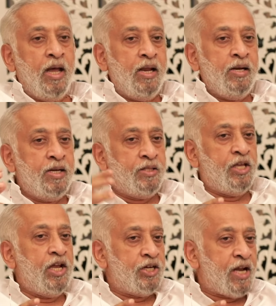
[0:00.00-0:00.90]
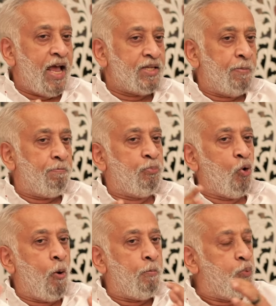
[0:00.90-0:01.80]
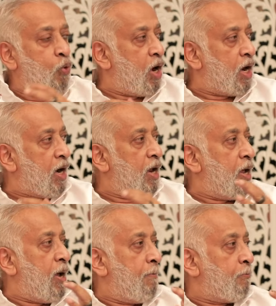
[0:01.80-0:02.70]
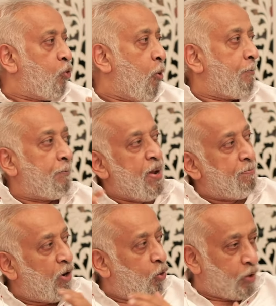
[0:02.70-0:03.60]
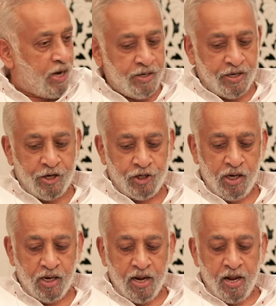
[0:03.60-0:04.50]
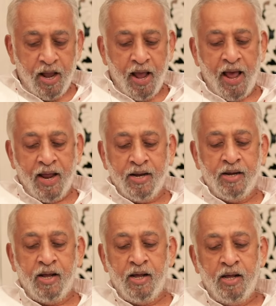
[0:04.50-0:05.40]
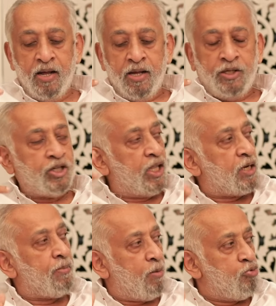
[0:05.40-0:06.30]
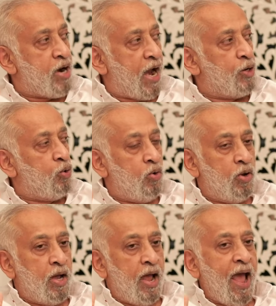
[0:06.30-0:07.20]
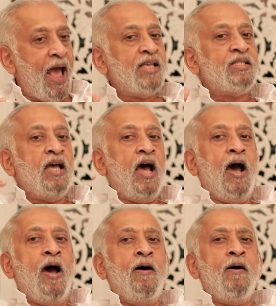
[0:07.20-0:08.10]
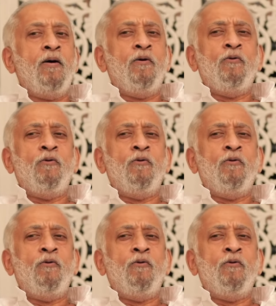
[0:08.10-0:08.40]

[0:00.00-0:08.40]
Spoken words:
Nitish has a pro-poor, pro-people orientation, and Chandrababu Naidu has a